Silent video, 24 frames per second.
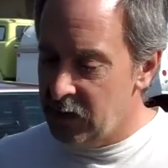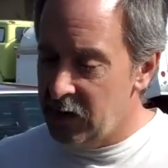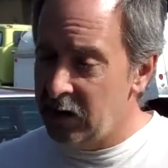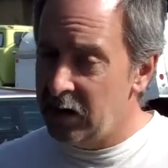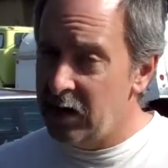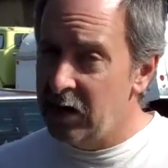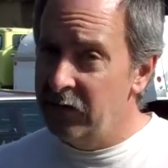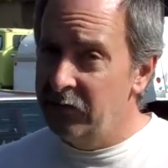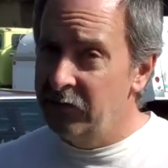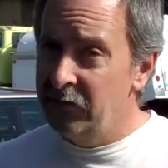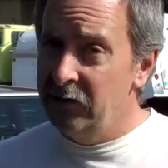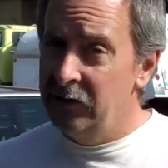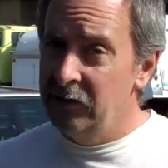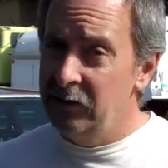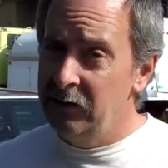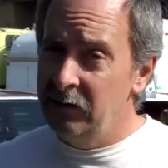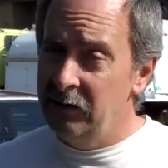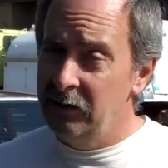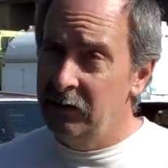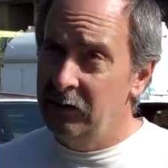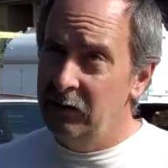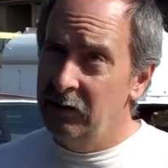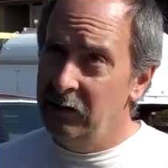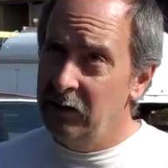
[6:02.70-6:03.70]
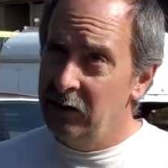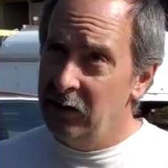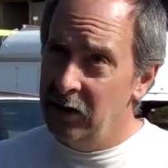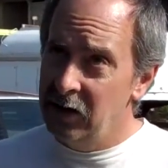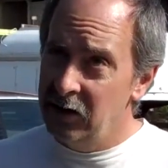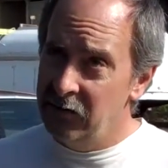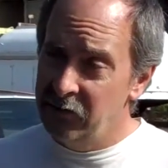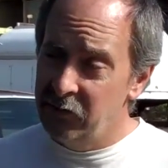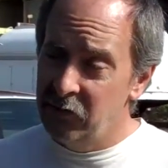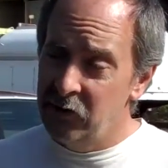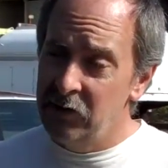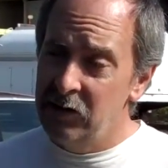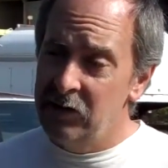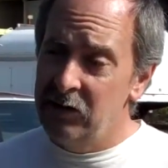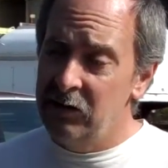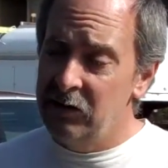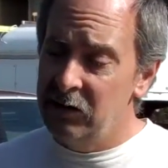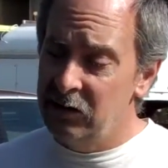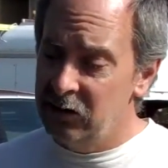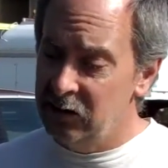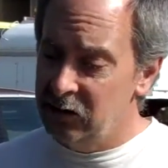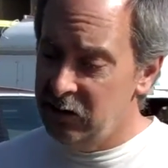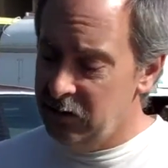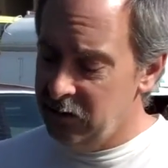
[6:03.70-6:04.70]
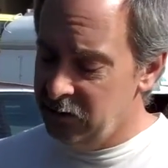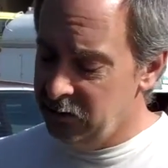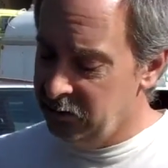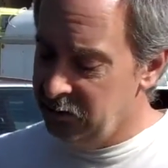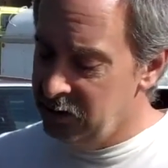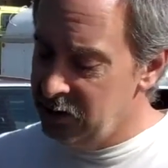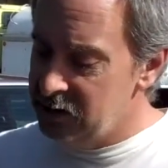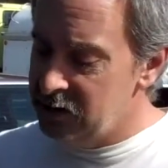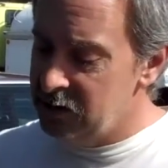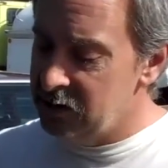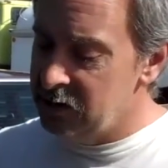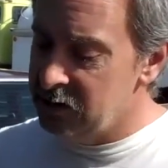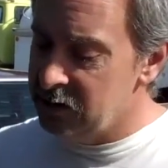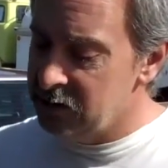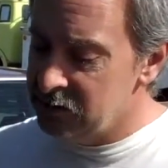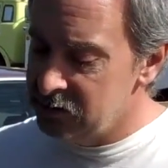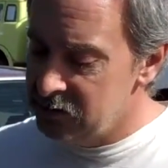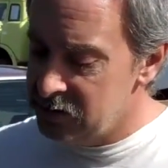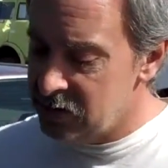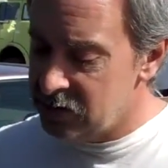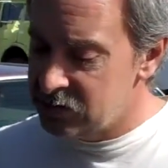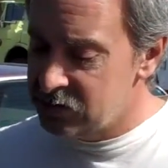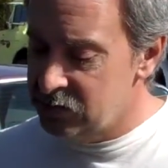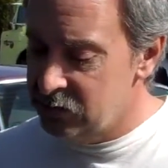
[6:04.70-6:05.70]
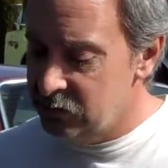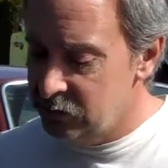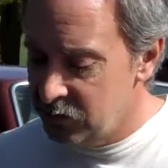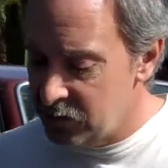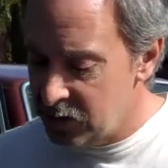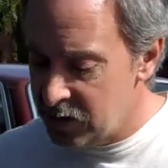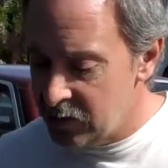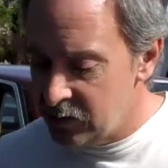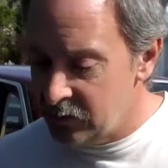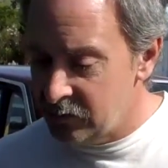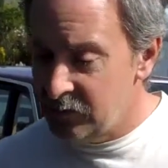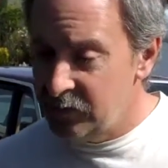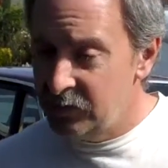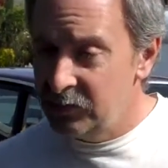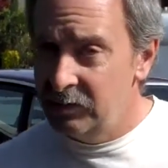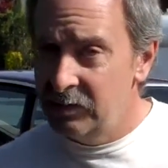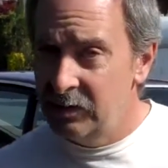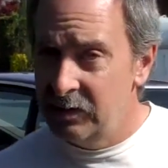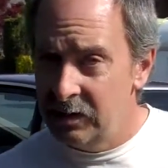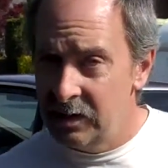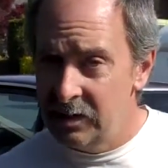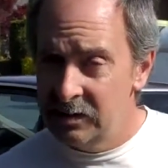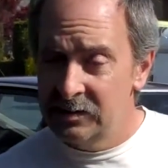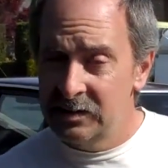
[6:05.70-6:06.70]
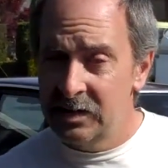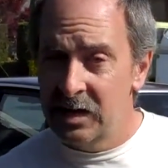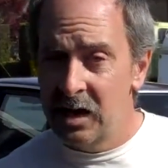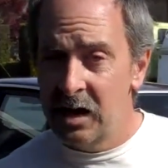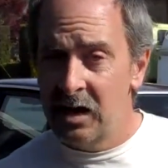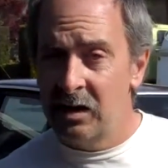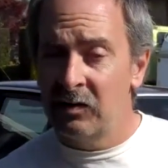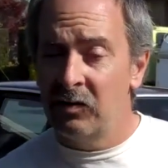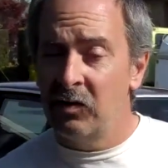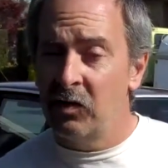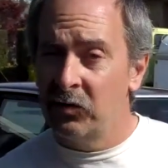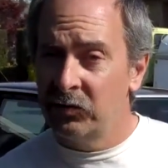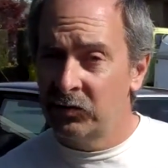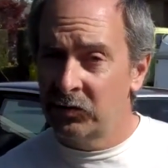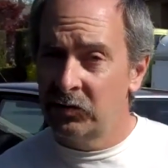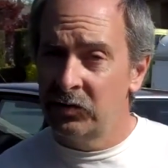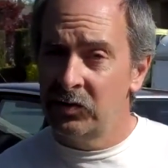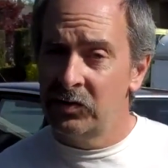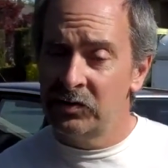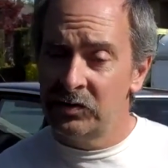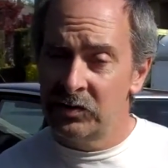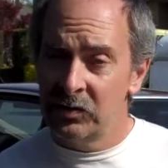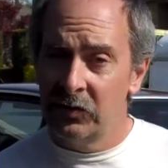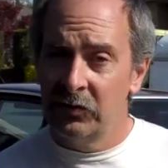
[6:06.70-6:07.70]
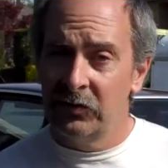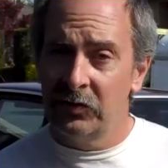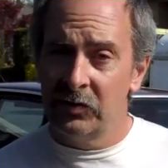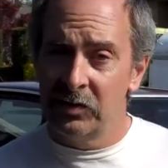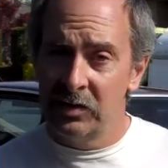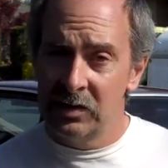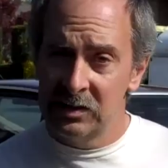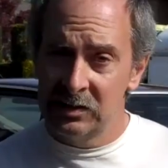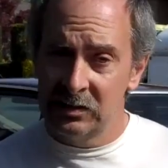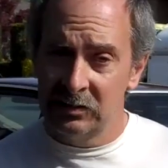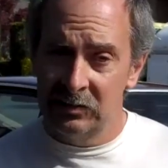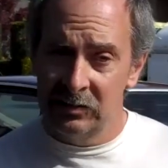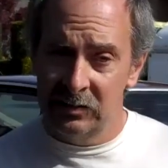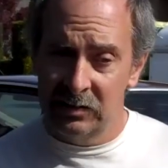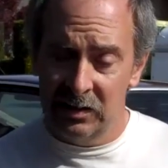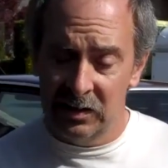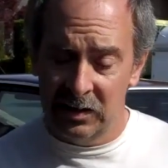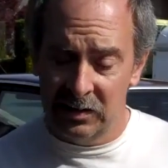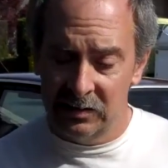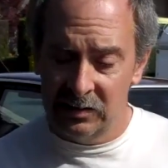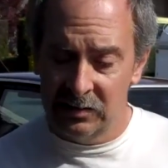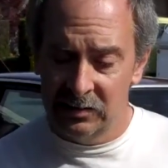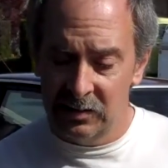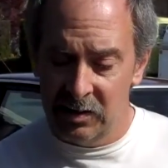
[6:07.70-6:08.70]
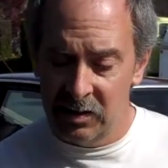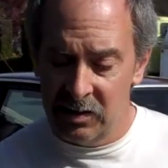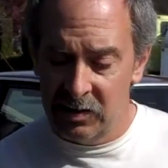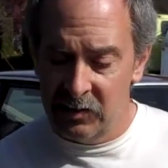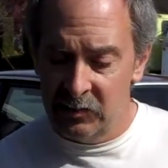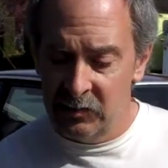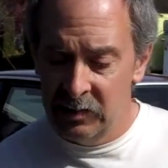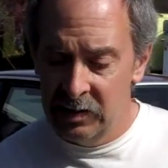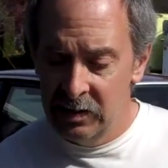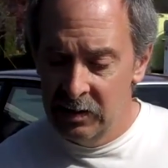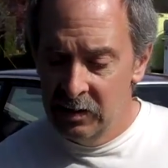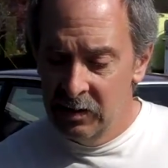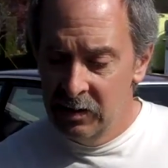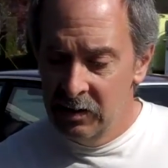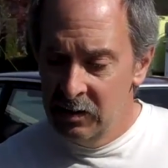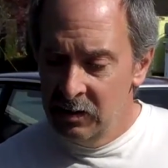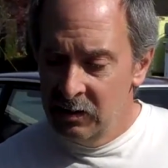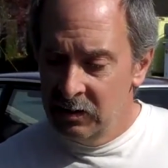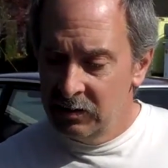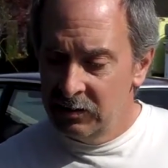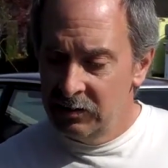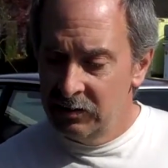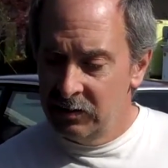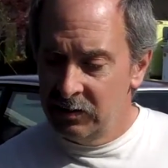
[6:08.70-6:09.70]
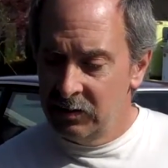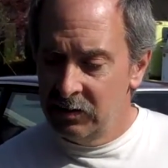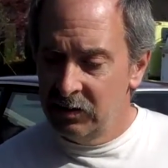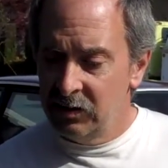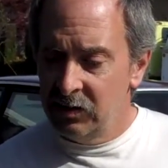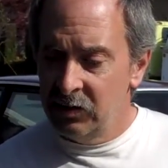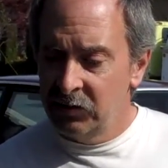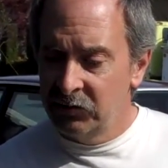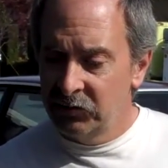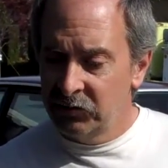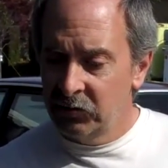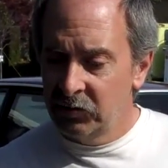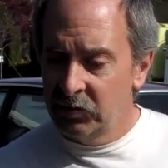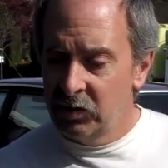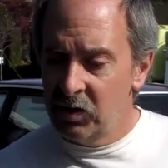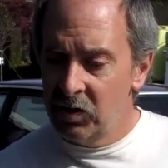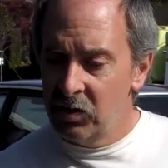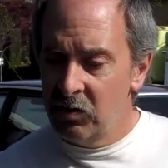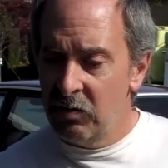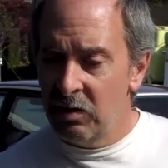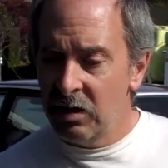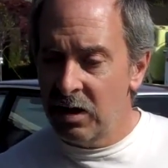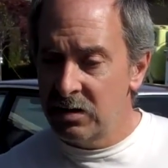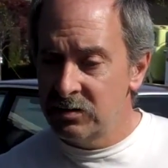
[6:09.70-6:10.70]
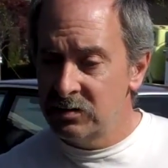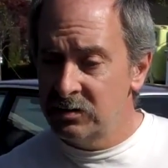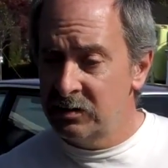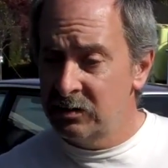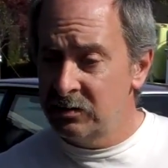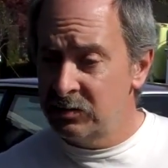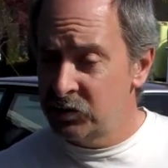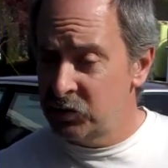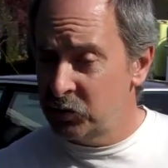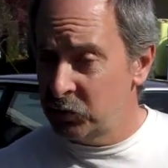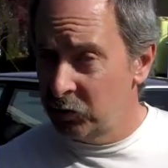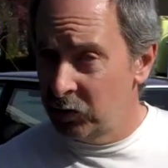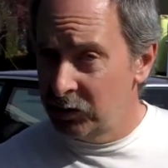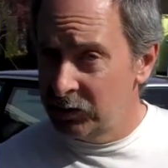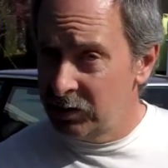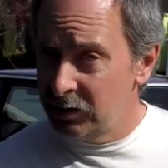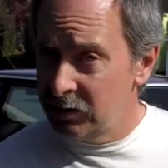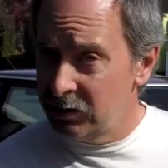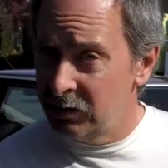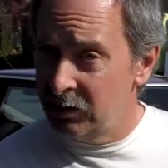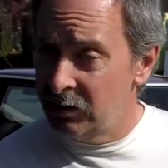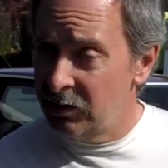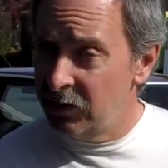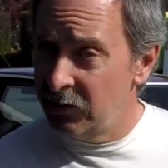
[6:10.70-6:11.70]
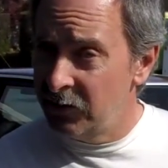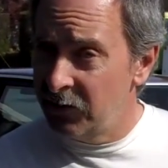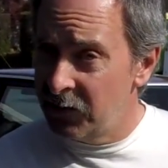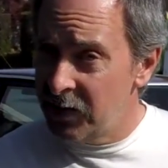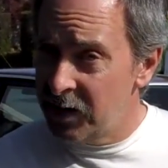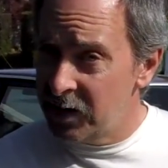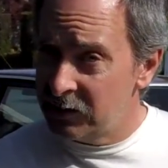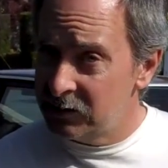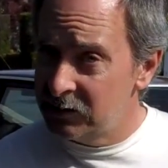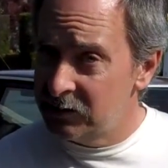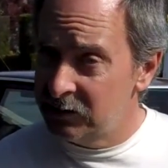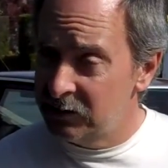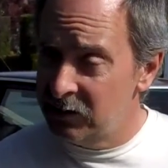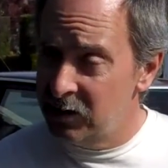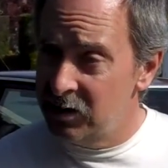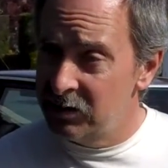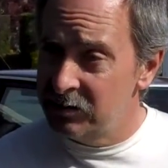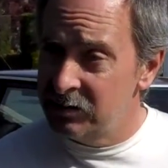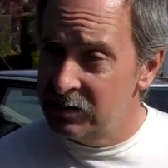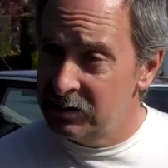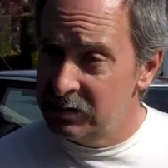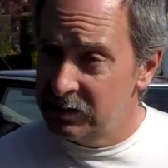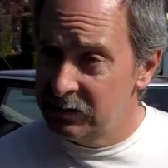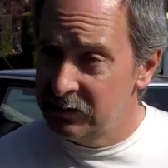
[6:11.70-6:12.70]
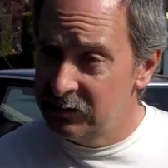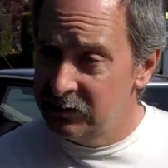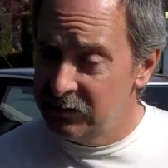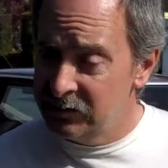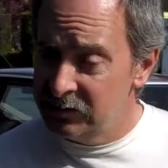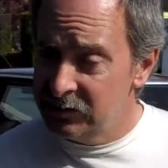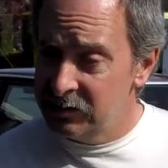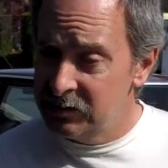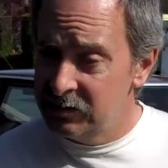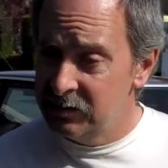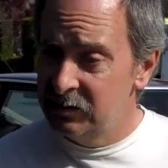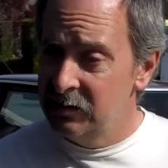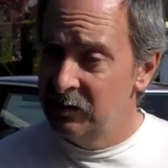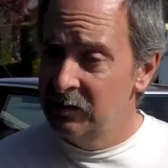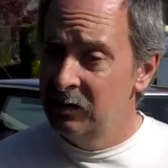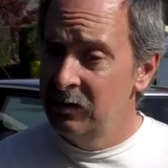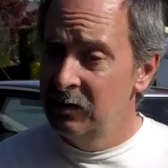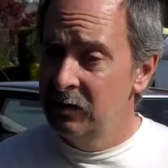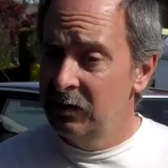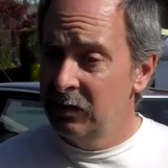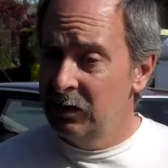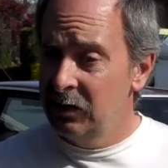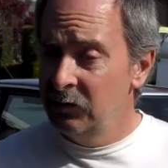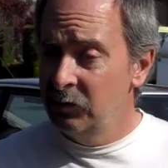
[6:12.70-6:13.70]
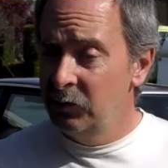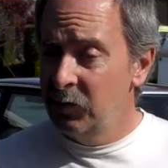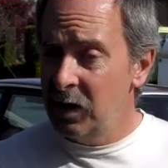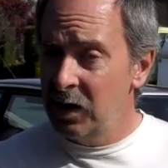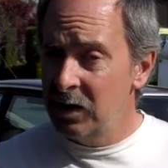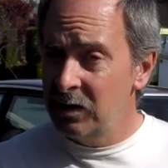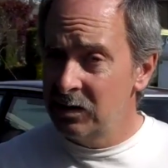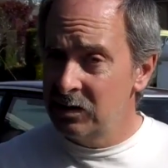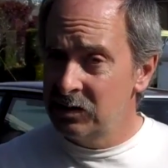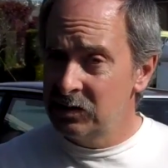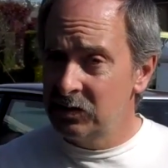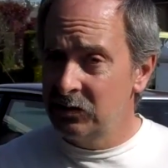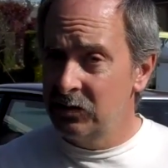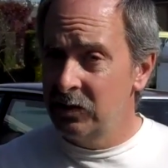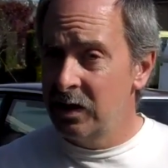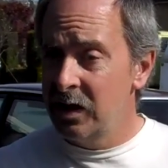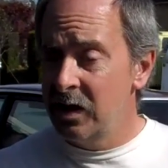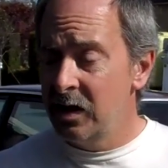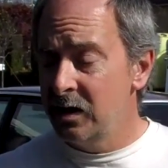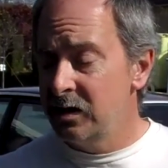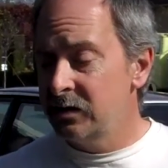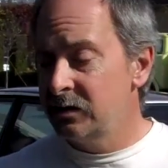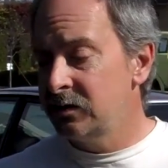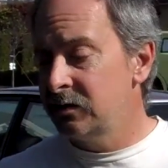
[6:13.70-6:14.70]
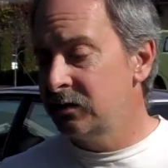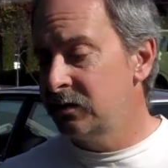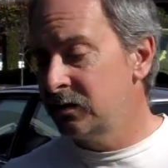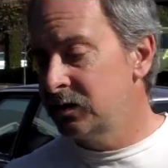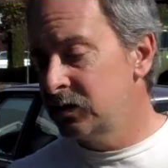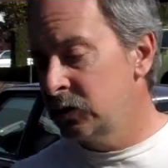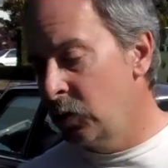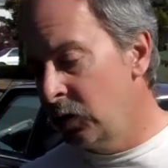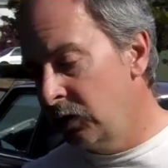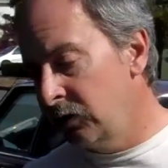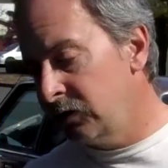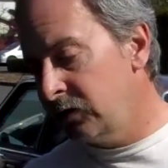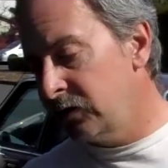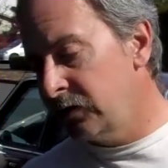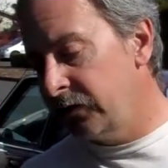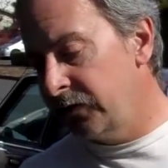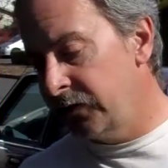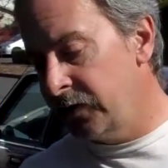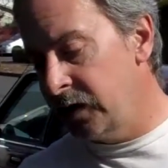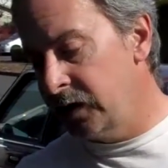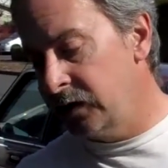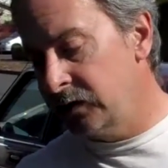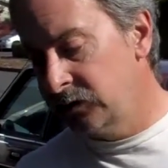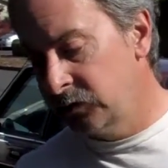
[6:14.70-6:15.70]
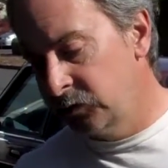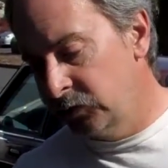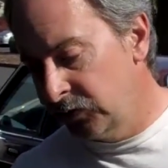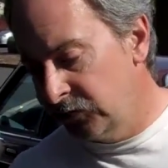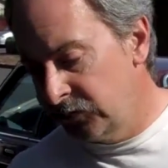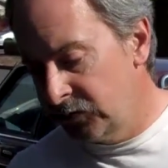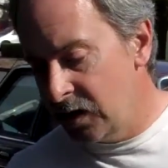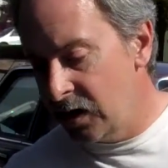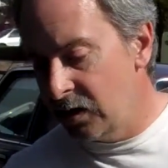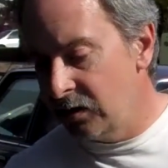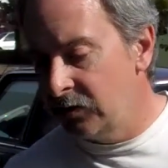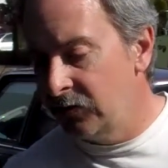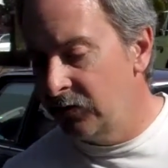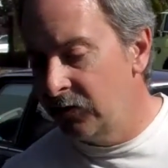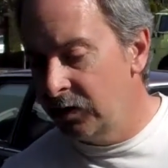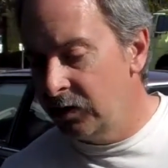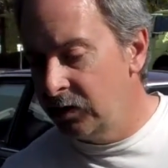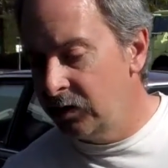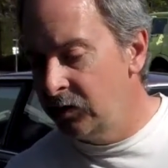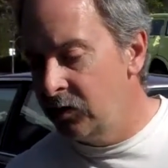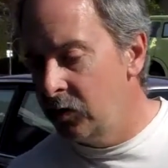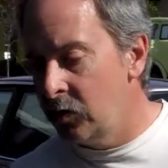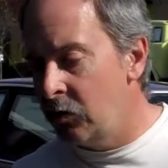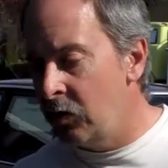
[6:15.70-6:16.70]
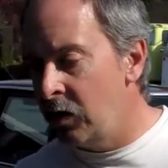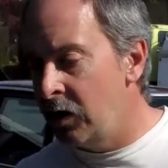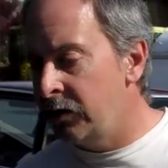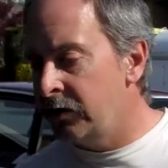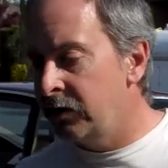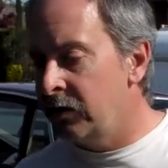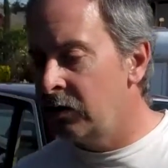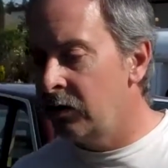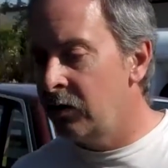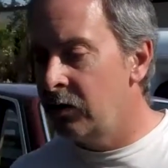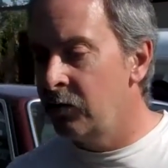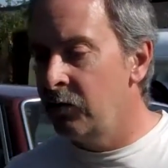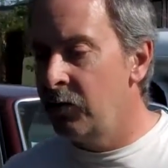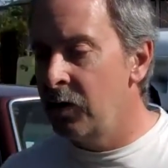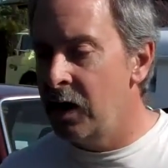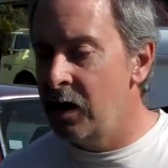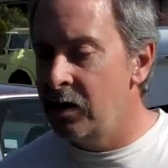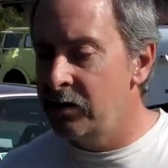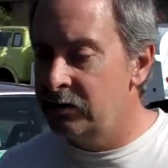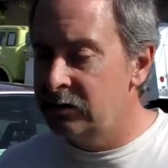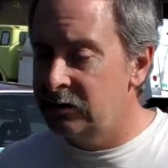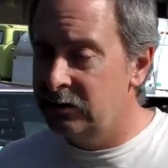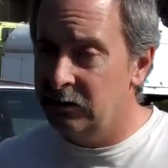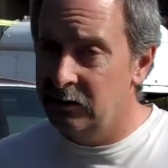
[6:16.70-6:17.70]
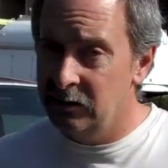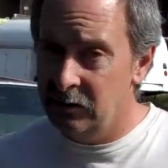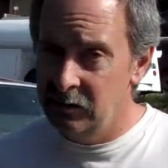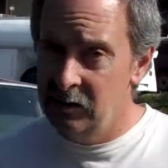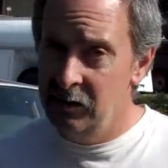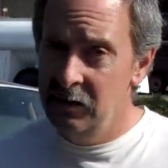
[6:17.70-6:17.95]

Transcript: about every leaking injection pump has had ultra-low sulfur diesel in it at the time. The ultra-low has a shrinking effect on the seals, and biodiesel has a swelling effect. We've got a video on there about